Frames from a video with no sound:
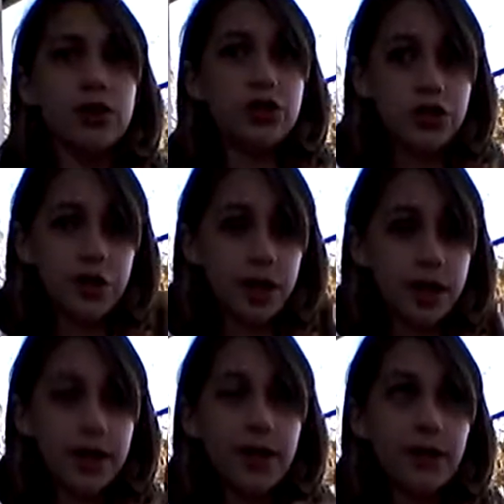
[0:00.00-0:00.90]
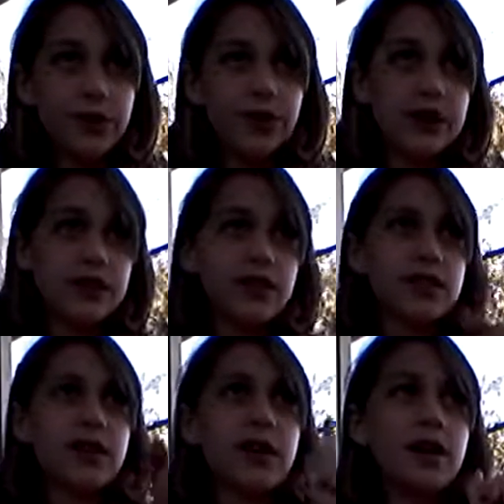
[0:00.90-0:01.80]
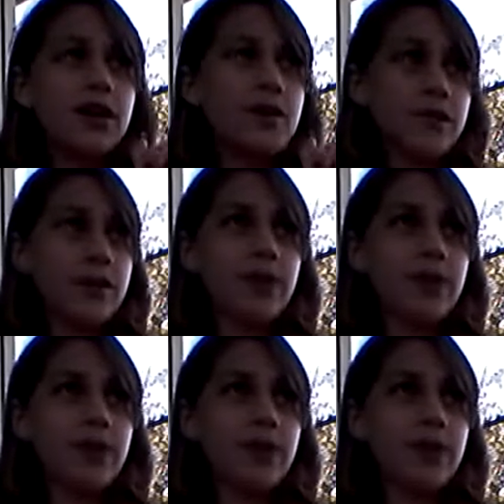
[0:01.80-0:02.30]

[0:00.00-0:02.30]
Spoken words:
Should. If it doesn't, forgive